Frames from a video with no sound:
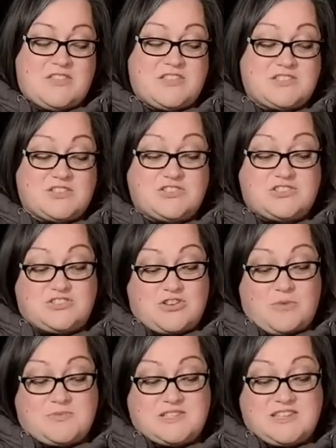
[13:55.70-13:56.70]
The son
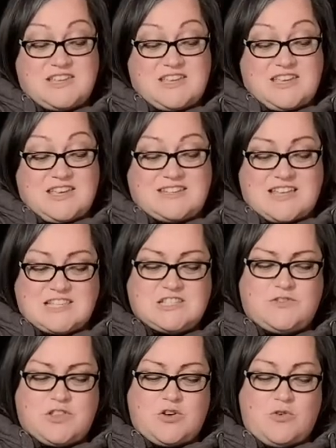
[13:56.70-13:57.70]
stopped and
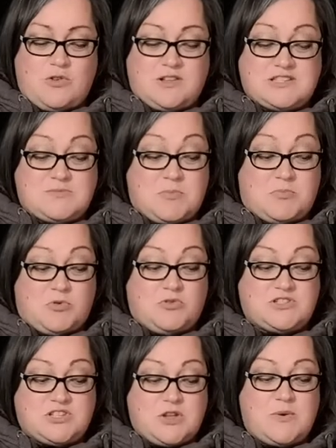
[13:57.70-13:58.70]
asked for the caller to be
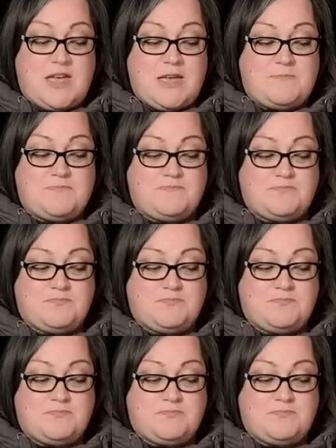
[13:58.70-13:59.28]
brought to him.